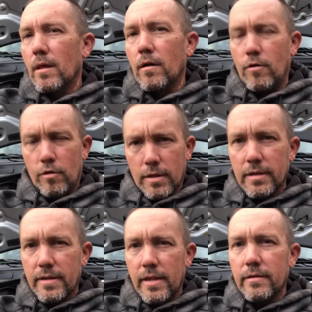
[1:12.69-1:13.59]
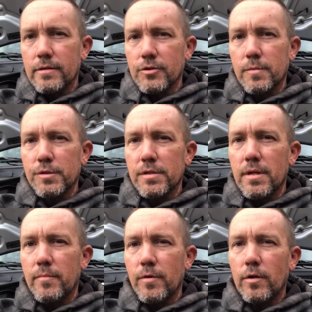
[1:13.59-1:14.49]
Uh, I'll link to that in the description.
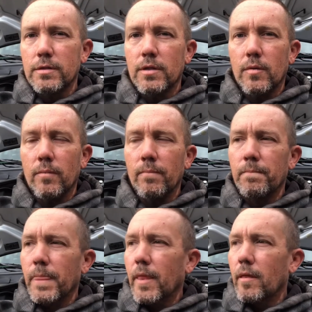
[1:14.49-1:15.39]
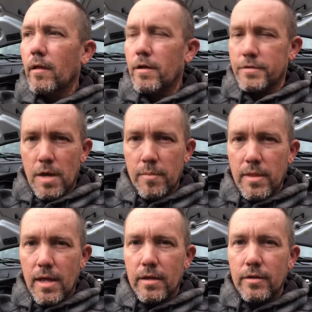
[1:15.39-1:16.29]
But also, on top of
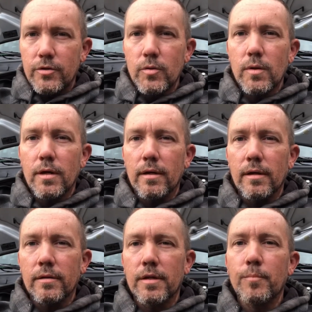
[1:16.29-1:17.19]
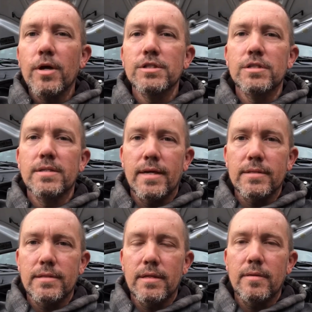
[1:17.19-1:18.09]
that, do a compression
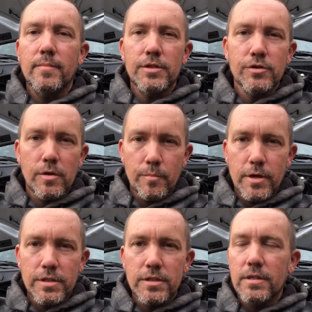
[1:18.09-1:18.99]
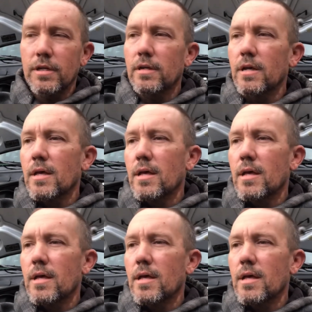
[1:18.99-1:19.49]
test, make sure your compression's good,